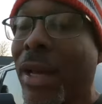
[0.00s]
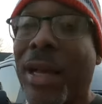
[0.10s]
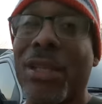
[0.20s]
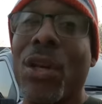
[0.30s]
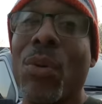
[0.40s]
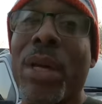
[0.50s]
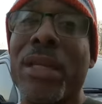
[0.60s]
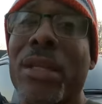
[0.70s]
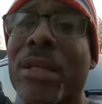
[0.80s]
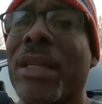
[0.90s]
As
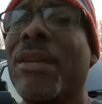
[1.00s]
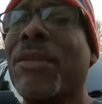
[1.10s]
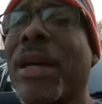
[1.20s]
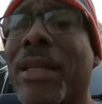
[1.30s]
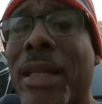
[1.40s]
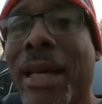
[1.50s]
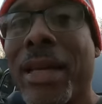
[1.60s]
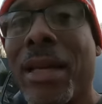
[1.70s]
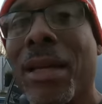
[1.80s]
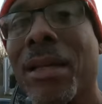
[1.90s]
always, leave a like,
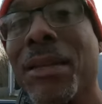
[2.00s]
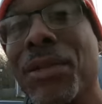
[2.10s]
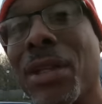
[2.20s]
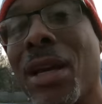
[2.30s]
leave us a